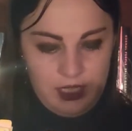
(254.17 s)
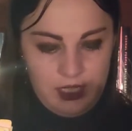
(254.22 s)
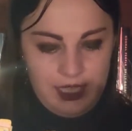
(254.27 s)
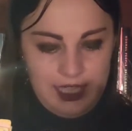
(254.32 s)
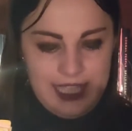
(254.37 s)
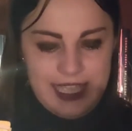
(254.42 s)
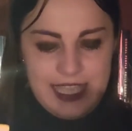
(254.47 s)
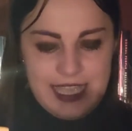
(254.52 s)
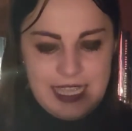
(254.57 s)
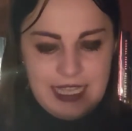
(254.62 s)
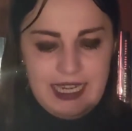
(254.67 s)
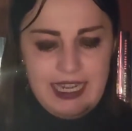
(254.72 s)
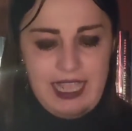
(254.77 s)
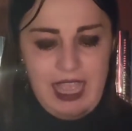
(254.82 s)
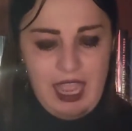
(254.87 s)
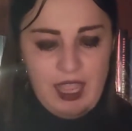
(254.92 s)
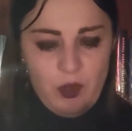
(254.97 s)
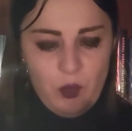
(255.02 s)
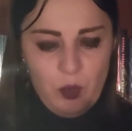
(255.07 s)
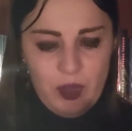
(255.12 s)
Eagerly
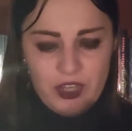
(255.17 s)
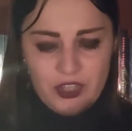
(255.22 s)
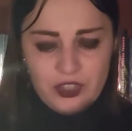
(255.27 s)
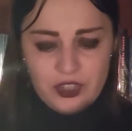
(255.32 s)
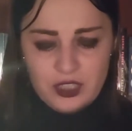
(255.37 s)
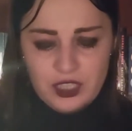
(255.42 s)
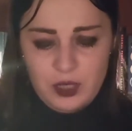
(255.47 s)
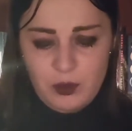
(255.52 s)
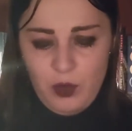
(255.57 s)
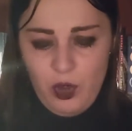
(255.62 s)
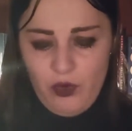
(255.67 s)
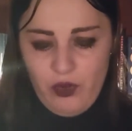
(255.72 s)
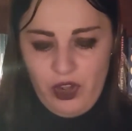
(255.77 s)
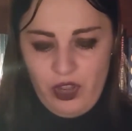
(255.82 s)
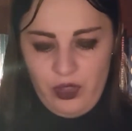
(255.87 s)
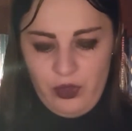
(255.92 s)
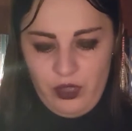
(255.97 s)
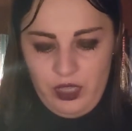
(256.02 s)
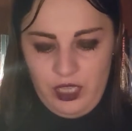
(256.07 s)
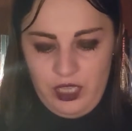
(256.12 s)
I wished the
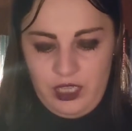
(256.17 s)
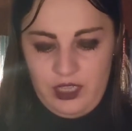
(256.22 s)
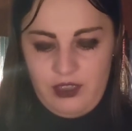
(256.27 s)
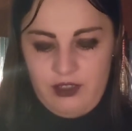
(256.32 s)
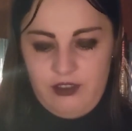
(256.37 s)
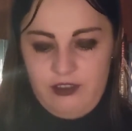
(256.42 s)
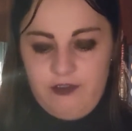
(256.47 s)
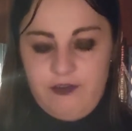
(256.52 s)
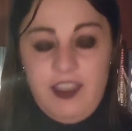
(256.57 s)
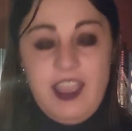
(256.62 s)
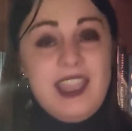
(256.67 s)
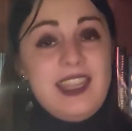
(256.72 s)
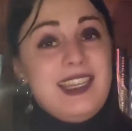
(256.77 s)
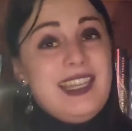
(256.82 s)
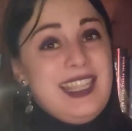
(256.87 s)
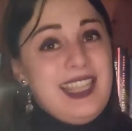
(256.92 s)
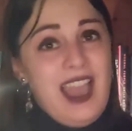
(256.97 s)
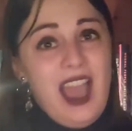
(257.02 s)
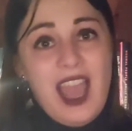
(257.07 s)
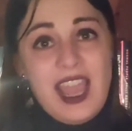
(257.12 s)
morrow,
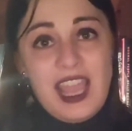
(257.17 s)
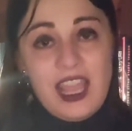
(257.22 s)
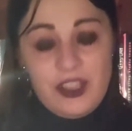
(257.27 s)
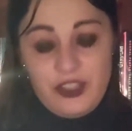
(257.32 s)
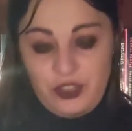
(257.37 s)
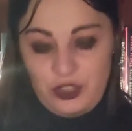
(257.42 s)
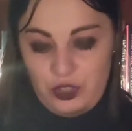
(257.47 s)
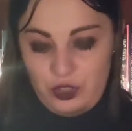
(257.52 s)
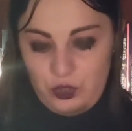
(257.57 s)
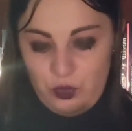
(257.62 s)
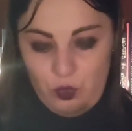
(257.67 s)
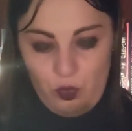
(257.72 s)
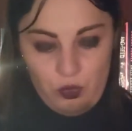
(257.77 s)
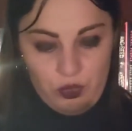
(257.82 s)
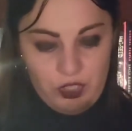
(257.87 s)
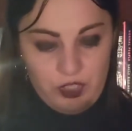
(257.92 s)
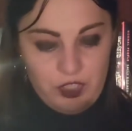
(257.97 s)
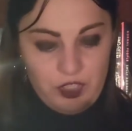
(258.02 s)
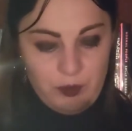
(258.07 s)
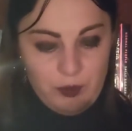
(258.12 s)
vainly I had sought
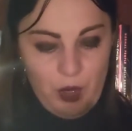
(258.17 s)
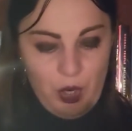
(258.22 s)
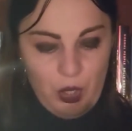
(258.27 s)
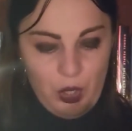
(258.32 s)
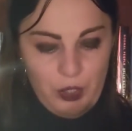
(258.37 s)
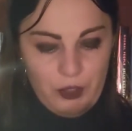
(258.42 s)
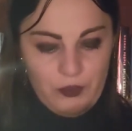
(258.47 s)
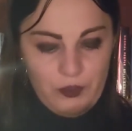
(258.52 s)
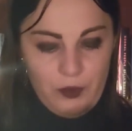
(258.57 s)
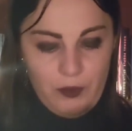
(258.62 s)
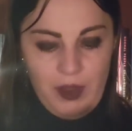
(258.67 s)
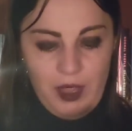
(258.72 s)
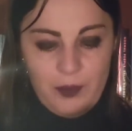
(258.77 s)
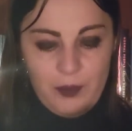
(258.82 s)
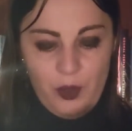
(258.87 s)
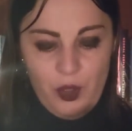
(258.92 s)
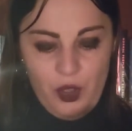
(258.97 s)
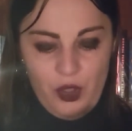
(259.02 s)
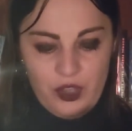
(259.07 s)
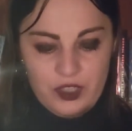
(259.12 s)
to borrow from my
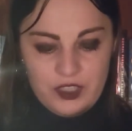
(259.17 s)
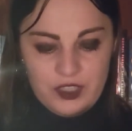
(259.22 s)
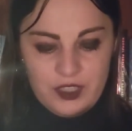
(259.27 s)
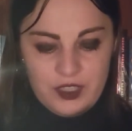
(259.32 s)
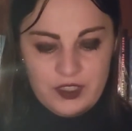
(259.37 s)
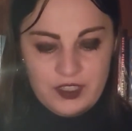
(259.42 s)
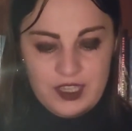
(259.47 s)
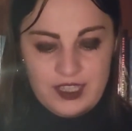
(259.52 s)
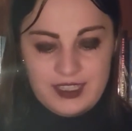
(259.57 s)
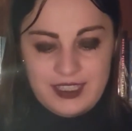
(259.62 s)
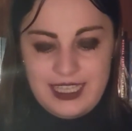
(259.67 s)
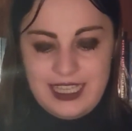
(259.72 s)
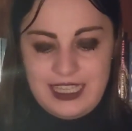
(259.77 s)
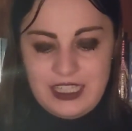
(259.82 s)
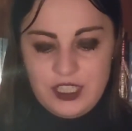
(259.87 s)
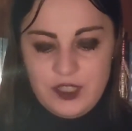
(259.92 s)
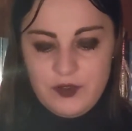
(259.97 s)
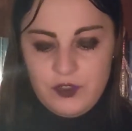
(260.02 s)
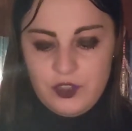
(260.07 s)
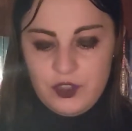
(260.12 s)
books
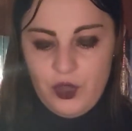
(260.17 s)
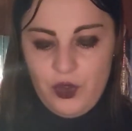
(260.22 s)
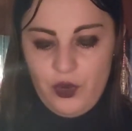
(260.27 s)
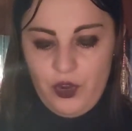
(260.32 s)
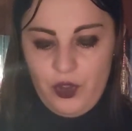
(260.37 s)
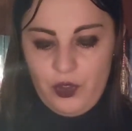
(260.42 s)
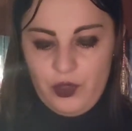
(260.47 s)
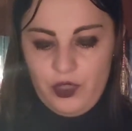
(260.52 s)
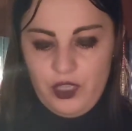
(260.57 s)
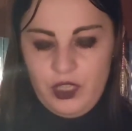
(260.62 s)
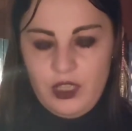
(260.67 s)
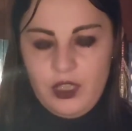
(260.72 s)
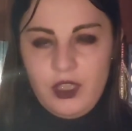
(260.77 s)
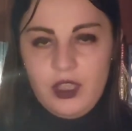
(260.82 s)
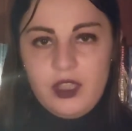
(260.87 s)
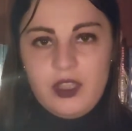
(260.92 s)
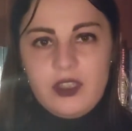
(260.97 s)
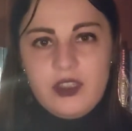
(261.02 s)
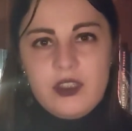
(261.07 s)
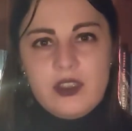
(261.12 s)
surcease of sorrow,
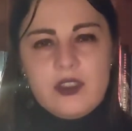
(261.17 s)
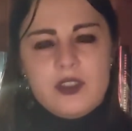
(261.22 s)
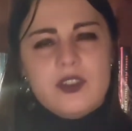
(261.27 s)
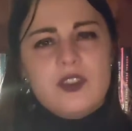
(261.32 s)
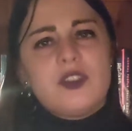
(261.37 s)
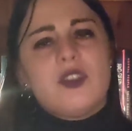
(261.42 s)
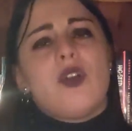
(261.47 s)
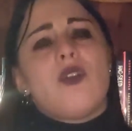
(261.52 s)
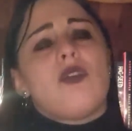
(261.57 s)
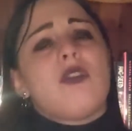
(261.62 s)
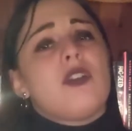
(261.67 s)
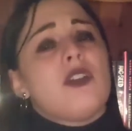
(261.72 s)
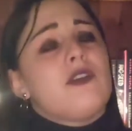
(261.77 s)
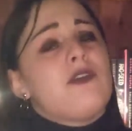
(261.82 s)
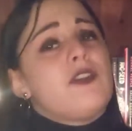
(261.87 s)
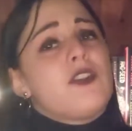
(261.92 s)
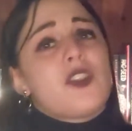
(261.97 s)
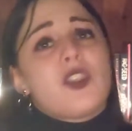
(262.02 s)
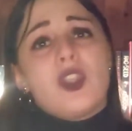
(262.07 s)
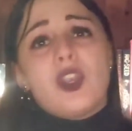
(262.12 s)
sorrow
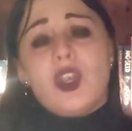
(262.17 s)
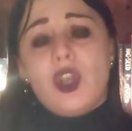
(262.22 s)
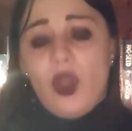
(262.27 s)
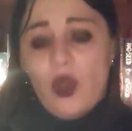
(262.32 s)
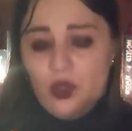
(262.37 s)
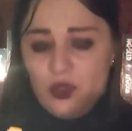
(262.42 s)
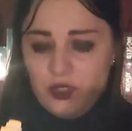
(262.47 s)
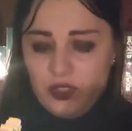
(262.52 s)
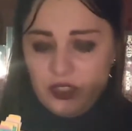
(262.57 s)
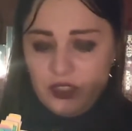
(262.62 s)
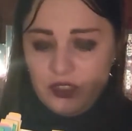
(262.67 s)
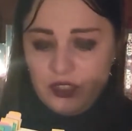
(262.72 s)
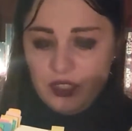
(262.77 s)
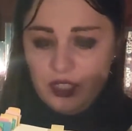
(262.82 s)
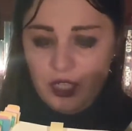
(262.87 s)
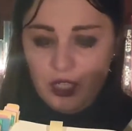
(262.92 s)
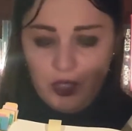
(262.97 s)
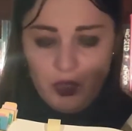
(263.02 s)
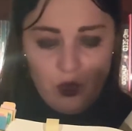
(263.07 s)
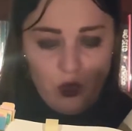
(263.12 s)
for the lost
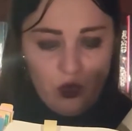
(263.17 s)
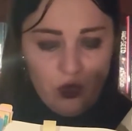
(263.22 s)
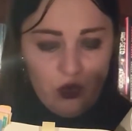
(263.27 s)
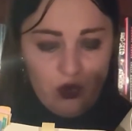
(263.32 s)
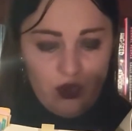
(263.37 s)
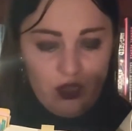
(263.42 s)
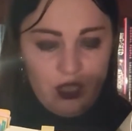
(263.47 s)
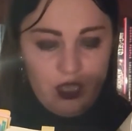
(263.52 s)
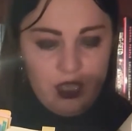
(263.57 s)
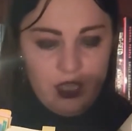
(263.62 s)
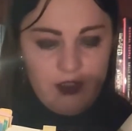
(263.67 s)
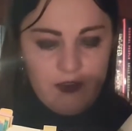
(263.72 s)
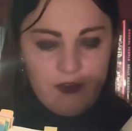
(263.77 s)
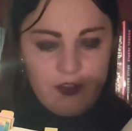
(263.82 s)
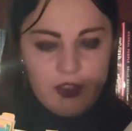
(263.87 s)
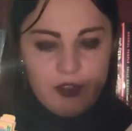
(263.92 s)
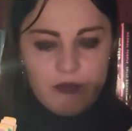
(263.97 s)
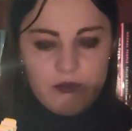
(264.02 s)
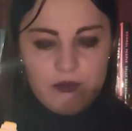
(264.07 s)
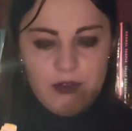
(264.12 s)
Lenore, for
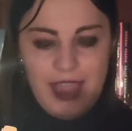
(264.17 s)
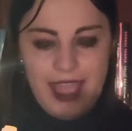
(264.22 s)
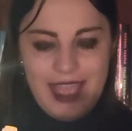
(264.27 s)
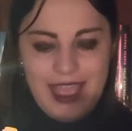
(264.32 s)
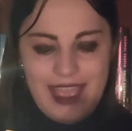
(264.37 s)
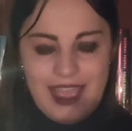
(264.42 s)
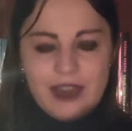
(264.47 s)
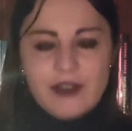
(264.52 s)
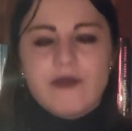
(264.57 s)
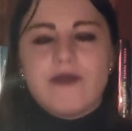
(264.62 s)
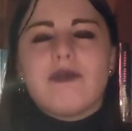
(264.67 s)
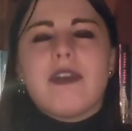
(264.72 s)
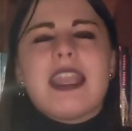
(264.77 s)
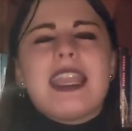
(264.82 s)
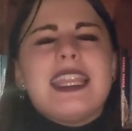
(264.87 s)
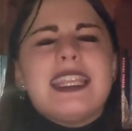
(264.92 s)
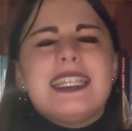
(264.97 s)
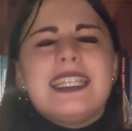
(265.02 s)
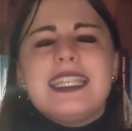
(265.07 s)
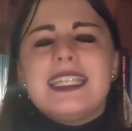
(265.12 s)
the rare and
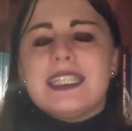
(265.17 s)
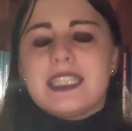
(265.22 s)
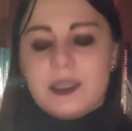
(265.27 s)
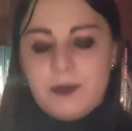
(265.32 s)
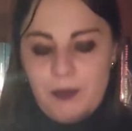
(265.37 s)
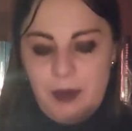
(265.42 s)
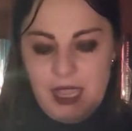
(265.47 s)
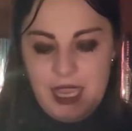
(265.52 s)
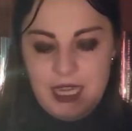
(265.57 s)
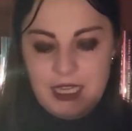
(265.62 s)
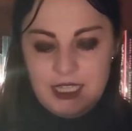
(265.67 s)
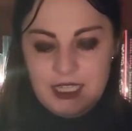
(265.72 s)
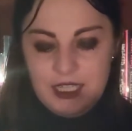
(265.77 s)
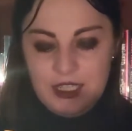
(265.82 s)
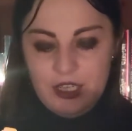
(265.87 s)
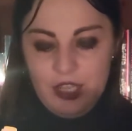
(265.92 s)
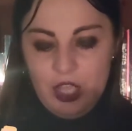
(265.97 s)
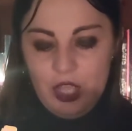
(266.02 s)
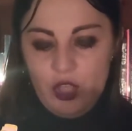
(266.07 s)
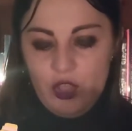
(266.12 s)
radiant
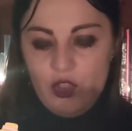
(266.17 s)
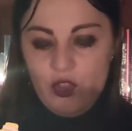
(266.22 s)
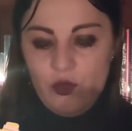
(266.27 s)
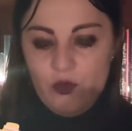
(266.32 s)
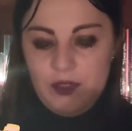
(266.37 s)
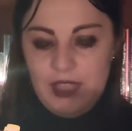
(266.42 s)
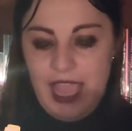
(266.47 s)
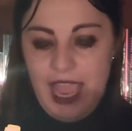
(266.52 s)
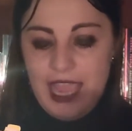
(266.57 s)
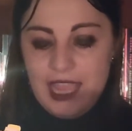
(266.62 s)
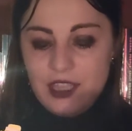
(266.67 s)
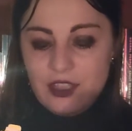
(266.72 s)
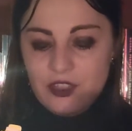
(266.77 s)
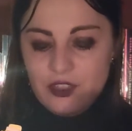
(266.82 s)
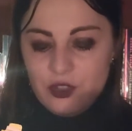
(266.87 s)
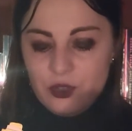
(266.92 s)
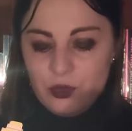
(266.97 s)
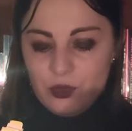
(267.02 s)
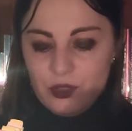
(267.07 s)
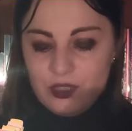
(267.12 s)
maiden whom the
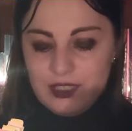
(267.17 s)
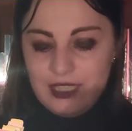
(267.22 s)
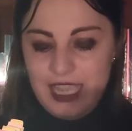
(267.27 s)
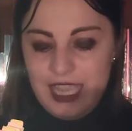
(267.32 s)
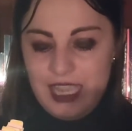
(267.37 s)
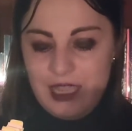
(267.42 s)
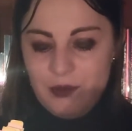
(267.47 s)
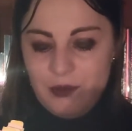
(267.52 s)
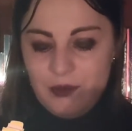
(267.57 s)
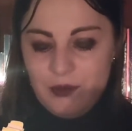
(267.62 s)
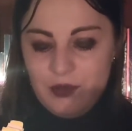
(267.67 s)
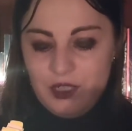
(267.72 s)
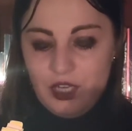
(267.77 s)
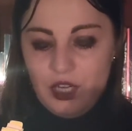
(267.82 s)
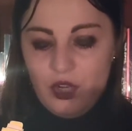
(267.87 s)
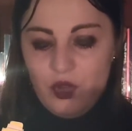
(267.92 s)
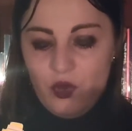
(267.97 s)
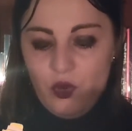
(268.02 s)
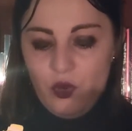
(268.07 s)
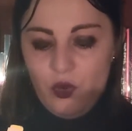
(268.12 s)
angels named
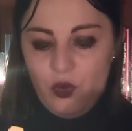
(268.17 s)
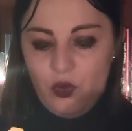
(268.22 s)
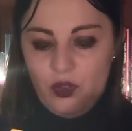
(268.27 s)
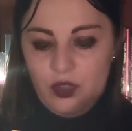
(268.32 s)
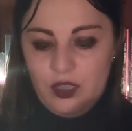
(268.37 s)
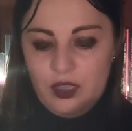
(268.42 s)
Lenore,